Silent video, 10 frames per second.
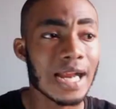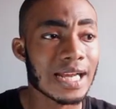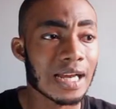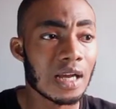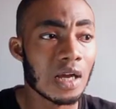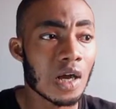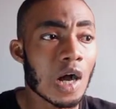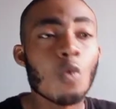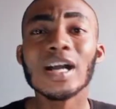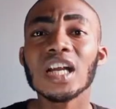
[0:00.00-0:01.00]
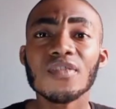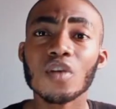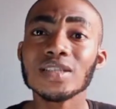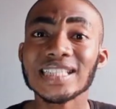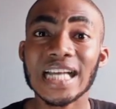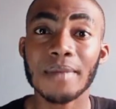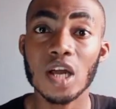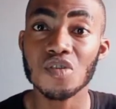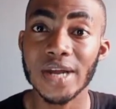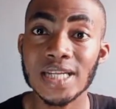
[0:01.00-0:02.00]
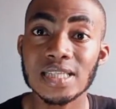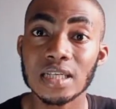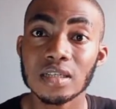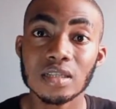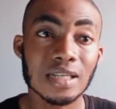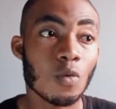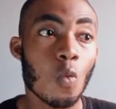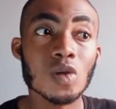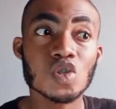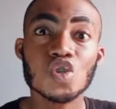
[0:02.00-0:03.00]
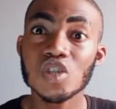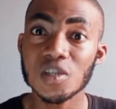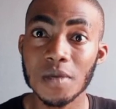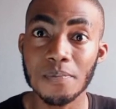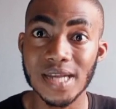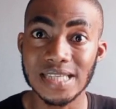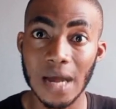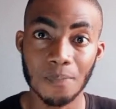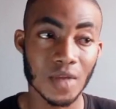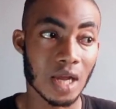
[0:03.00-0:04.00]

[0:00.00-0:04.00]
Like, what kind of content am I creating? What suits me better?